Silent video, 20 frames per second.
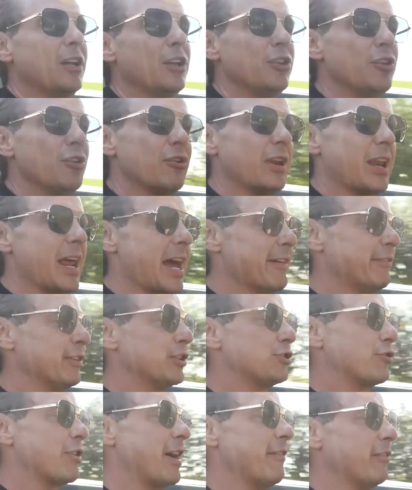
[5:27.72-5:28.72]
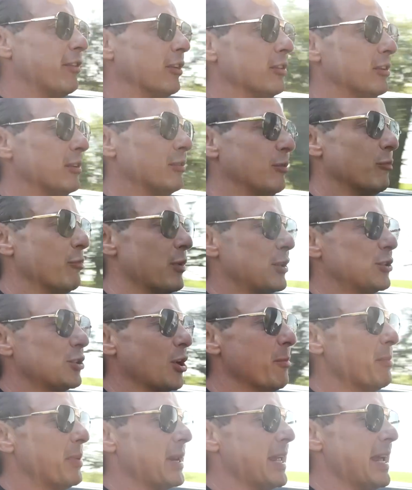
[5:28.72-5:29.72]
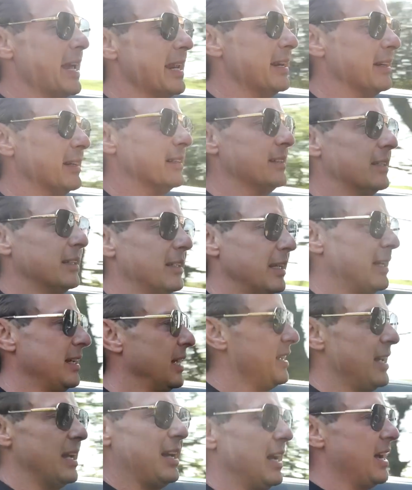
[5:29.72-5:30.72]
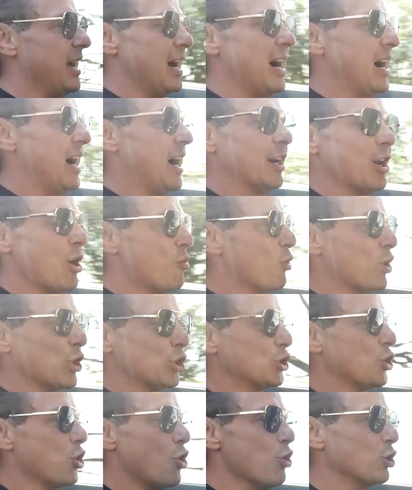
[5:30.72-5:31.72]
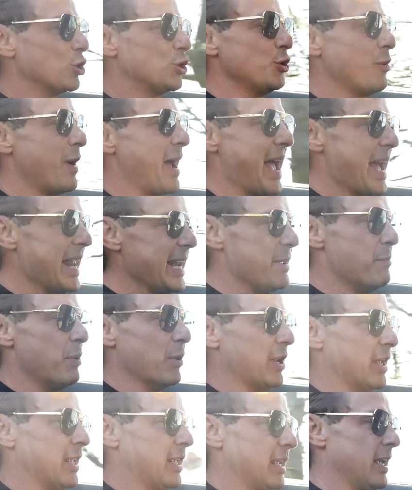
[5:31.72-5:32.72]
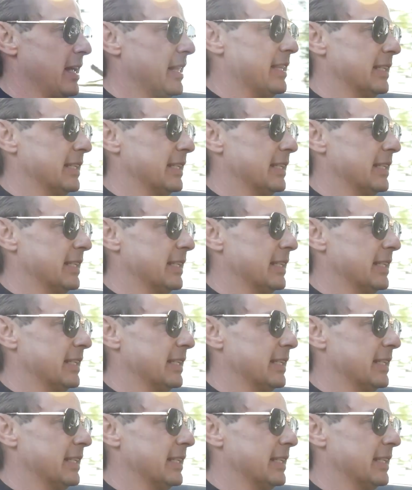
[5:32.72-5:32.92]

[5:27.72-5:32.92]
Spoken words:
you could ever travel with somebody in. I don't want to talk to anybody in